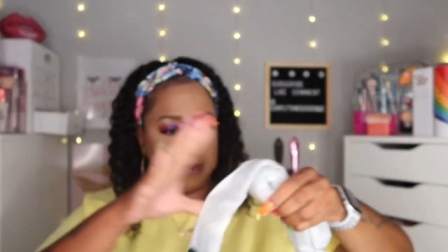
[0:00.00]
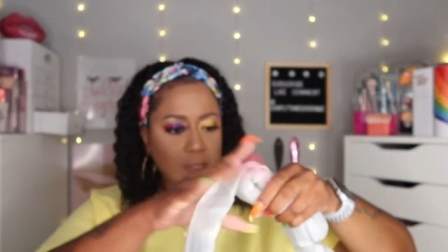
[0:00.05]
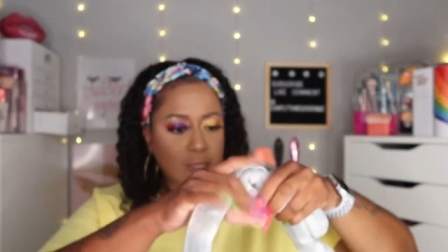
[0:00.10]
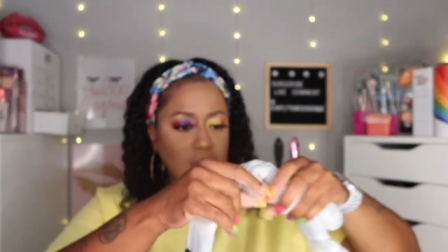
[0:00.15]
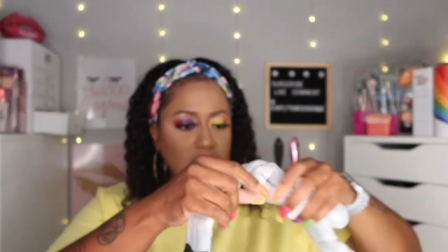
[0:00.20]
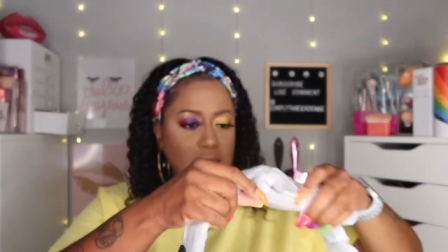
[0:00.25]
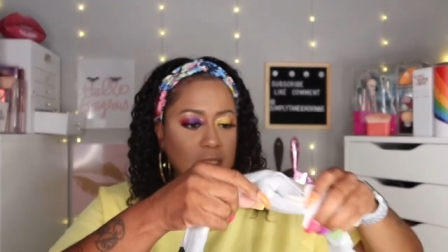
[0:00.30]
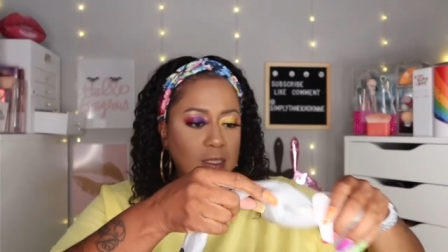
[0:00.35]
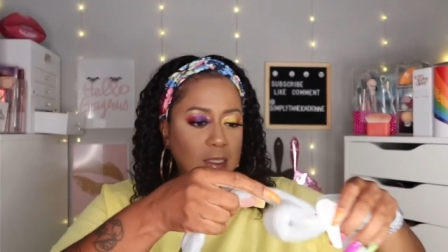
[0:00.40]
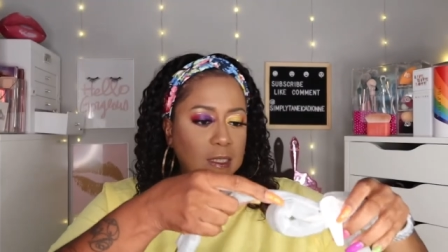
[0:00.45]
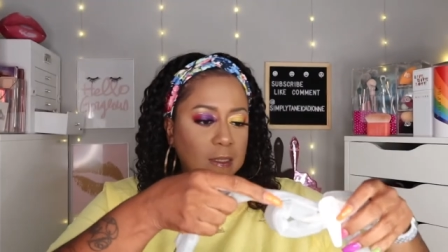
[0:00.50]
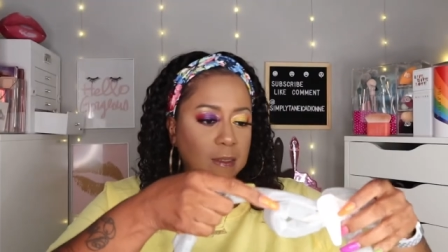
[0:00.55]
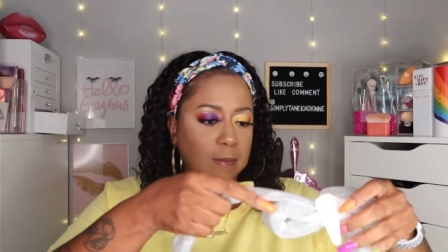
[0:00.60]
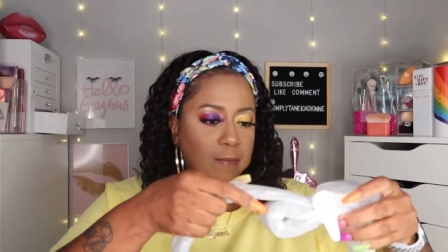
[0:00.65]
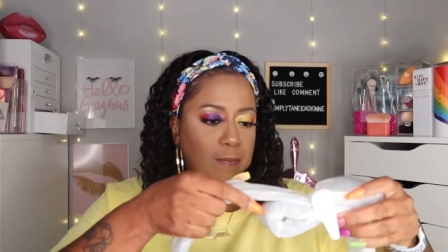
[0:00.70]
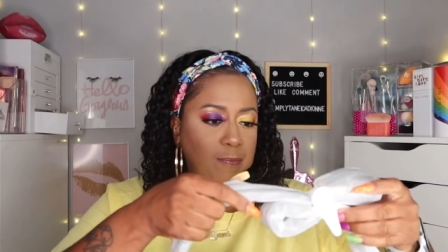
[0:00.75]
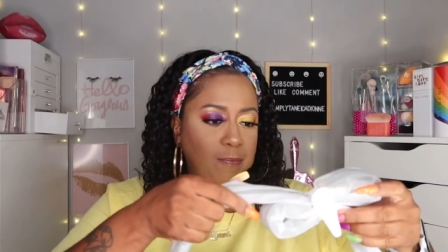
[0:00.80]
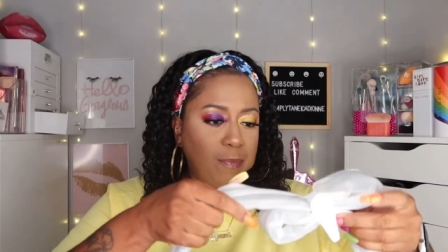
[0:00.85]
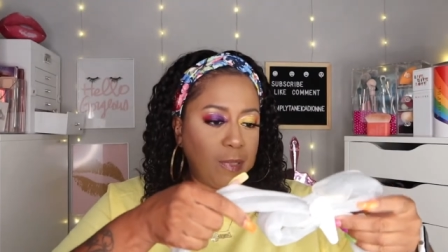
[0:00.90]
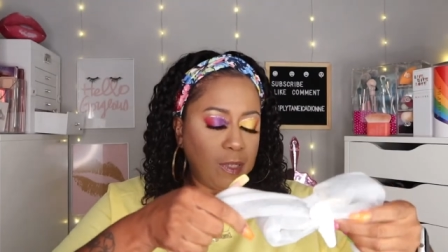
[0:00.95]
this is the
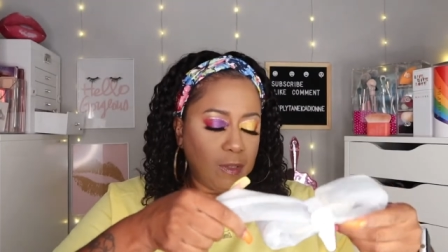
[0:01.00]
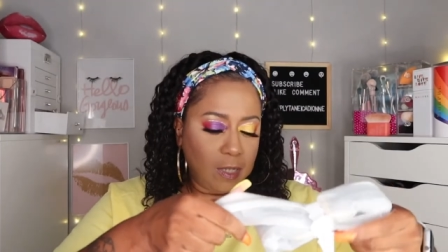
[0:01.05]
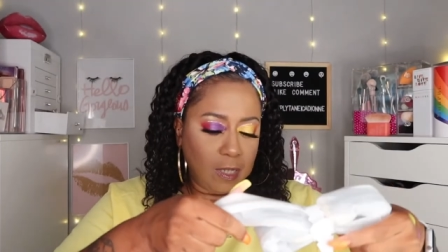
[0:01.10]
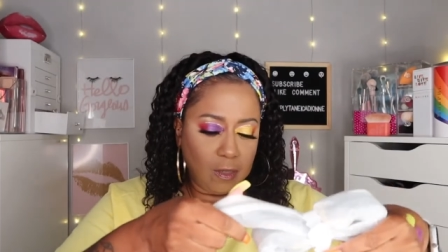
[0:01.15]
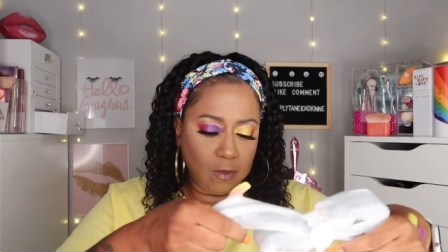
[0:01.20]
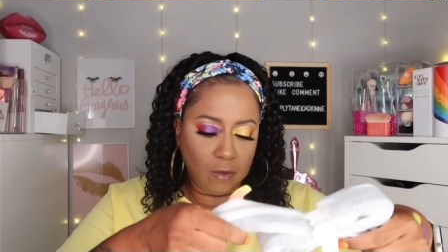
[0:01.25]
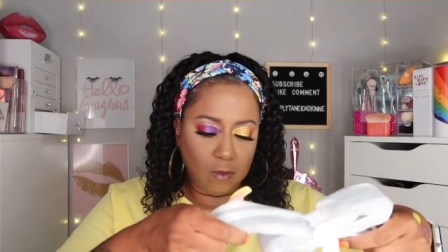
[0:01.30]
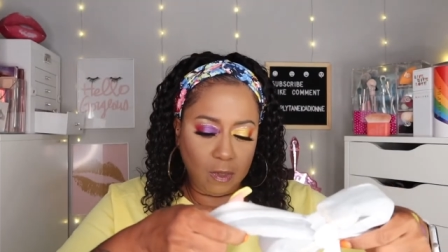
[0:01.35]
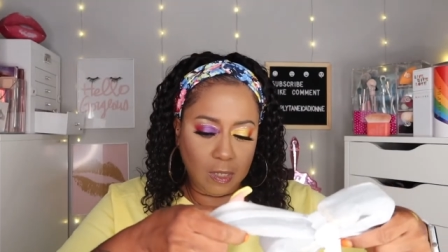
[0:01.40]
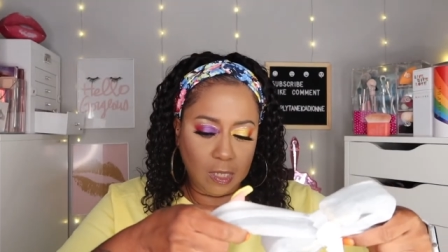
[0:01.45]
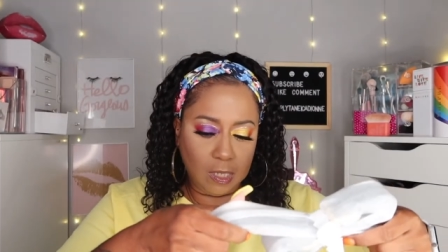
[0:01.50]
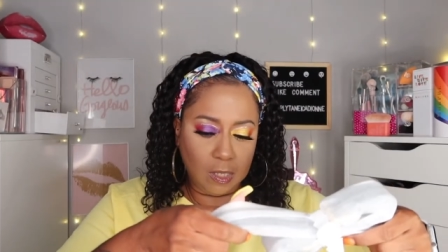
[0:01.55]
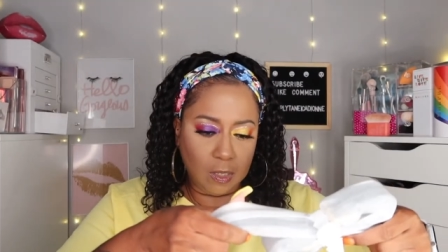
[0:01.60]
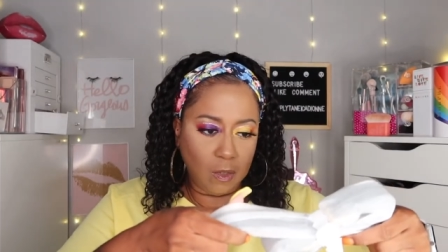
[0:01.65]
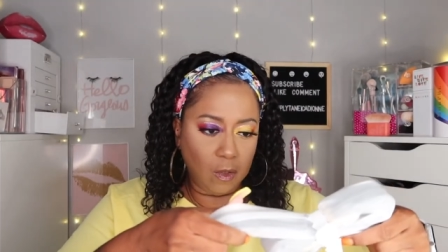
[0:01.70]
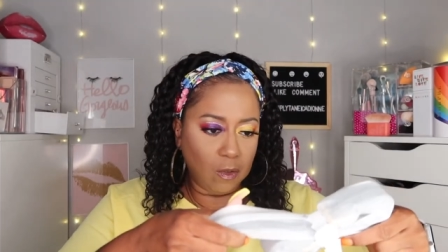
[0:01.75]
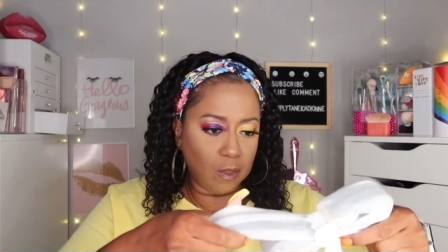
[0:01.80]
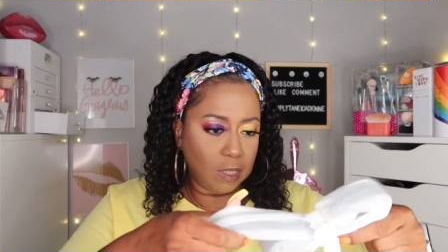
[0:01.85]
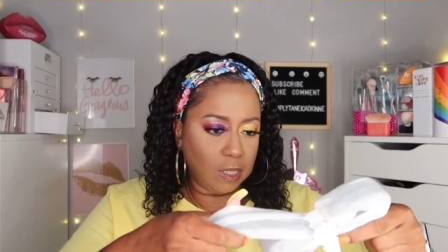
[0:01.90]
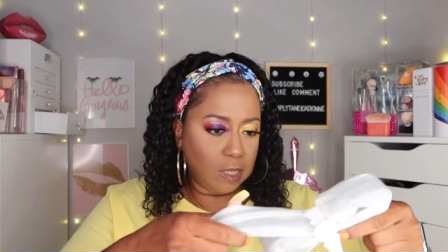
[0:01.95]
belt. I don't know how
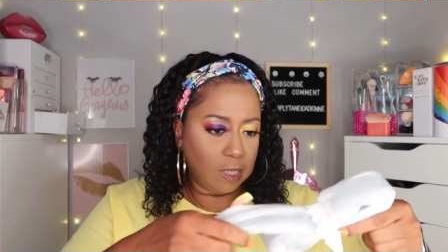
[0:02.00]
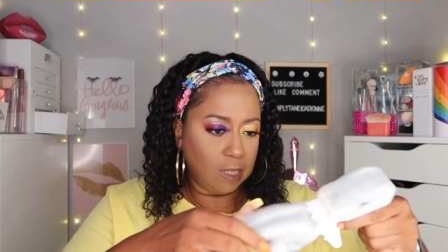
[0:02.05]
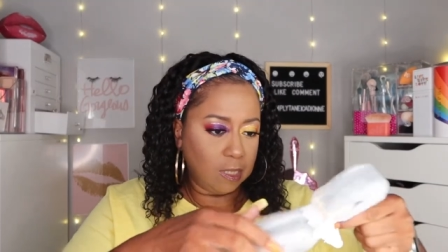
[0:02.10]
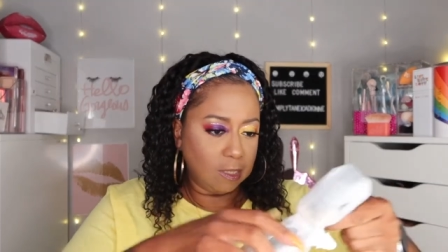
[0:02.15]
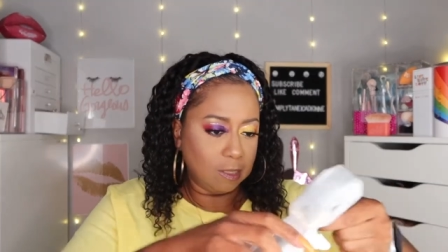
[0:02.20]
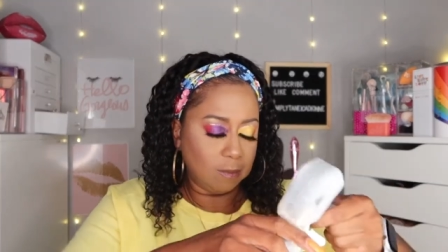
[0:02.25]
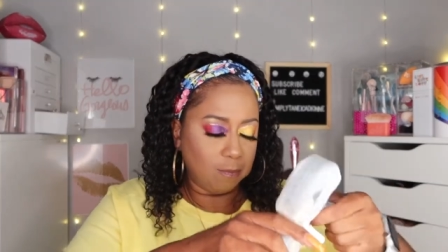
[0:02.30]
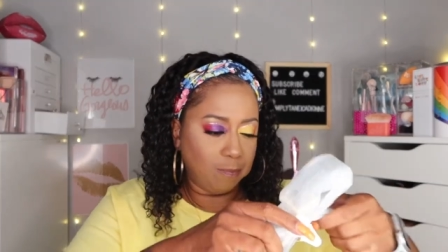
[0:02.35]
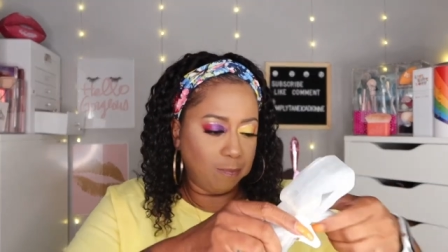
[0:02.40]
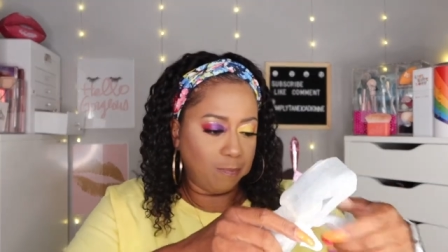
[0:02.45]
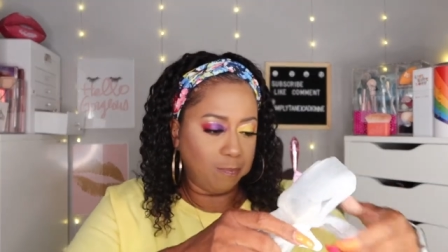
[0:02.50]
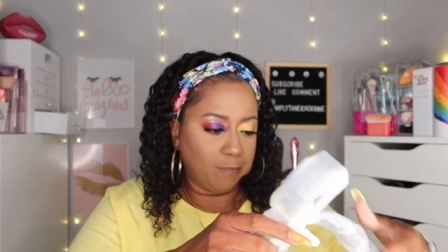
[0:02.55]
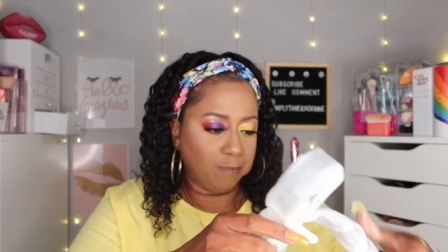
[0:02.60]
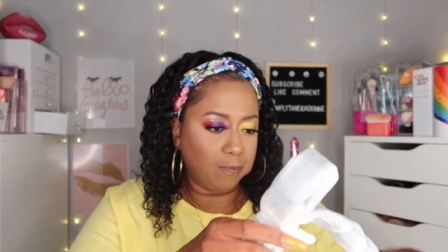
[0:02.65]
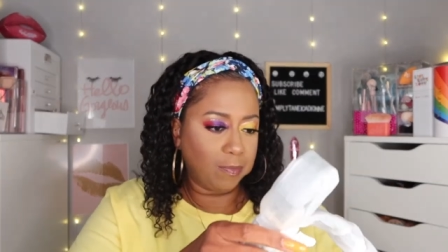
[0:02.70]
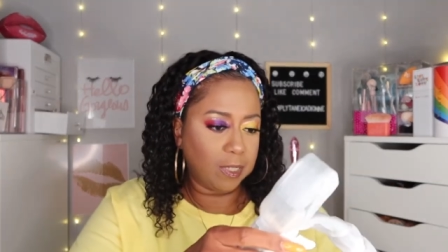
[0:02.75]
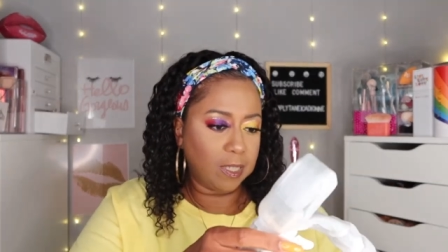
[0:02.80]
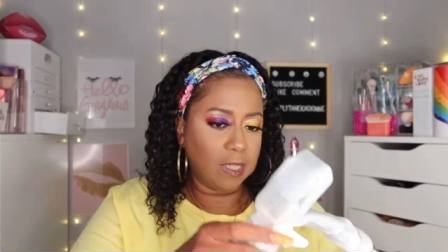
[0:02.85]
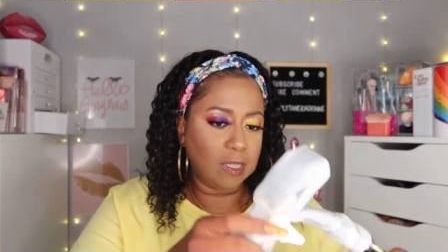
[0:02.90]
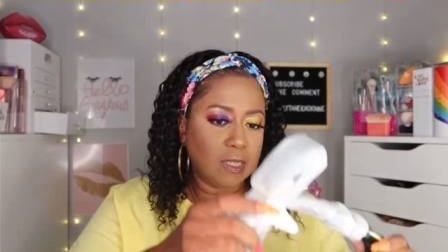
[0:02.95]
long it is
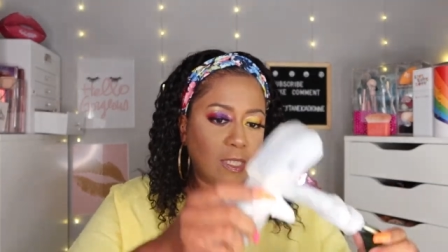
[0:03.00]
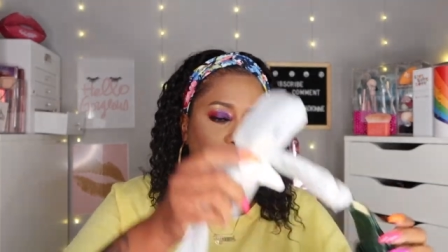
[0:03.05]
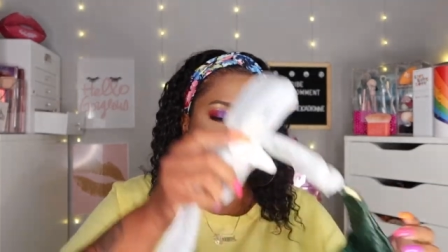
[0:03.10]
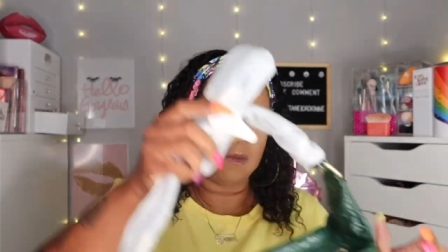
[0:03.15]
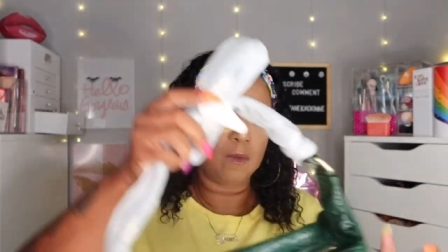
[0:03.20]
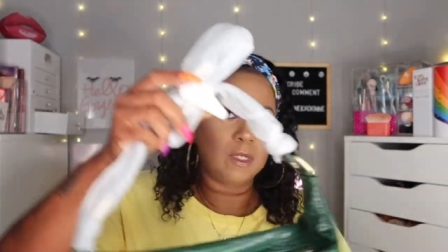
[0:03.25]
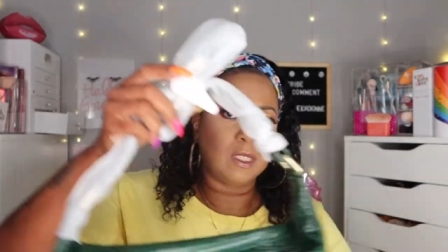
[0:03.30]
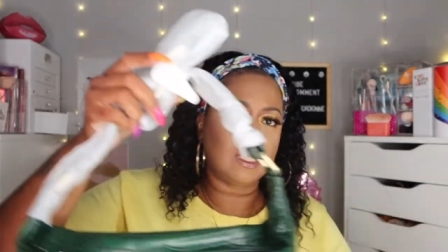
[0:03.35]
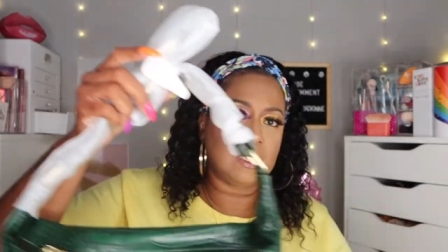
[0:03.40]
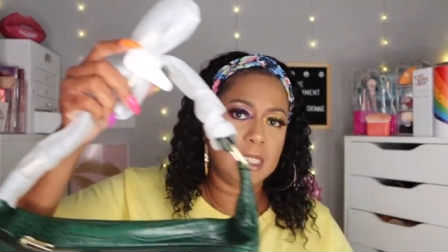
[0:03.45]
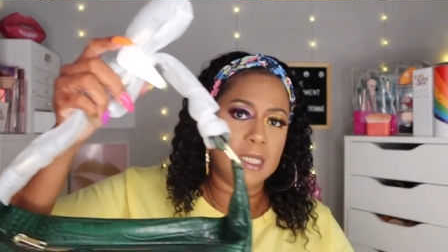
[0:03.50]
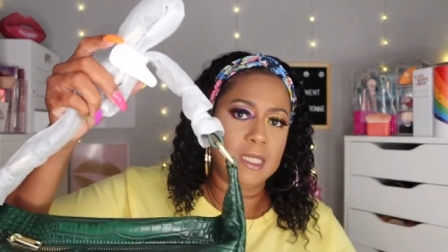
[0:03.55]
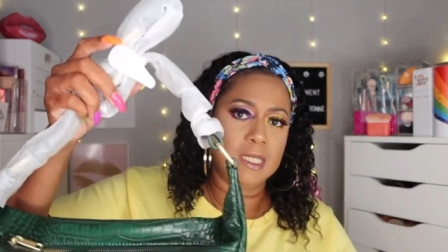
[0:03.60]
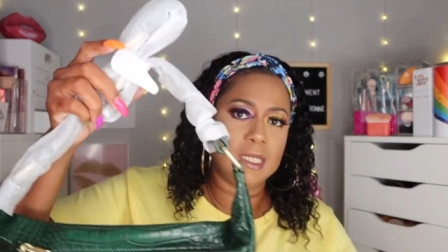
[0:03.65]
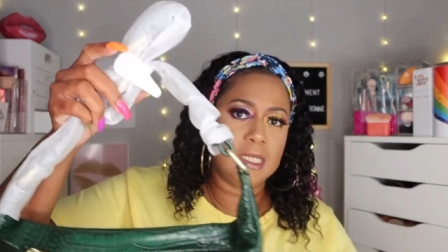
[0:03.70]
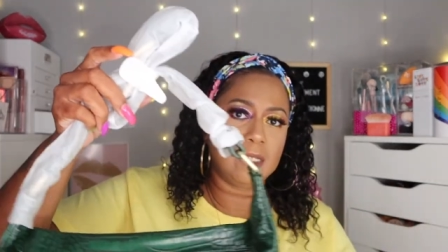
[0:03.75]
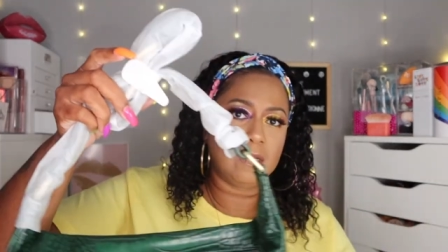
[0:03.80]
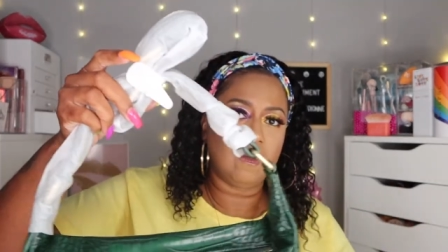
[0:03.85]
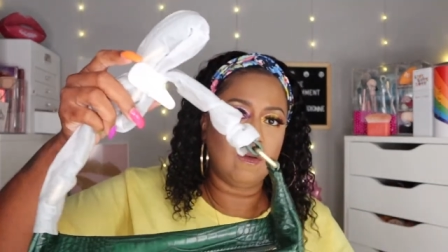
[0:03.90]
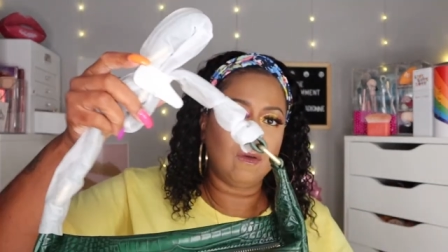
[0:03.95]
because I don't want to
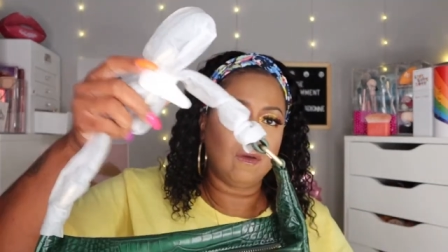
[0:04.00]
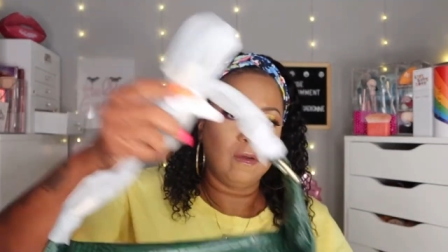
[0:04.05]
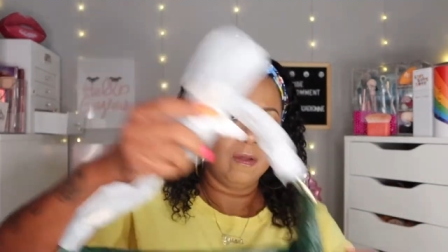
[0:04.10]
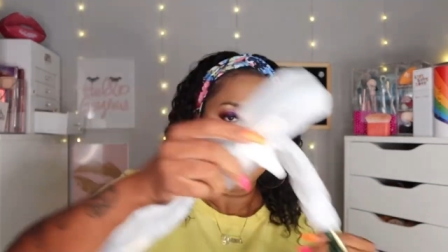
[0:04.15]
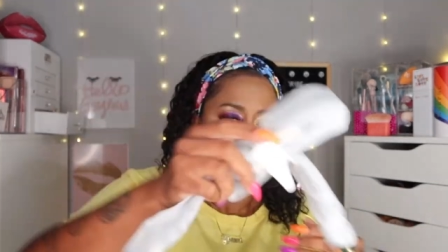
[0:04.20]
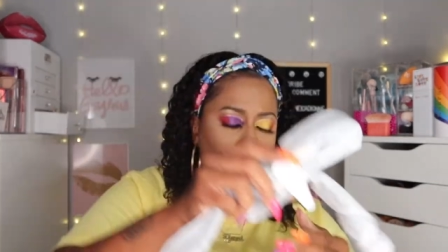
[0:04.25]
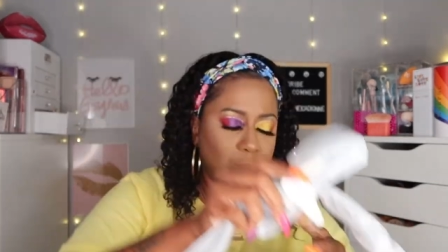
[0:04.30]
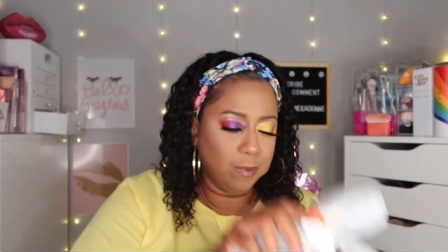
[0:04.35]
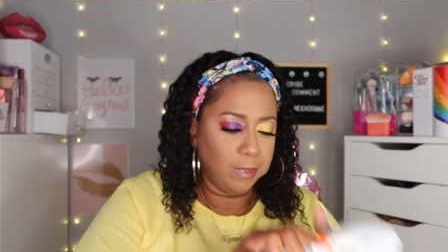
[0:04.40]
take it off.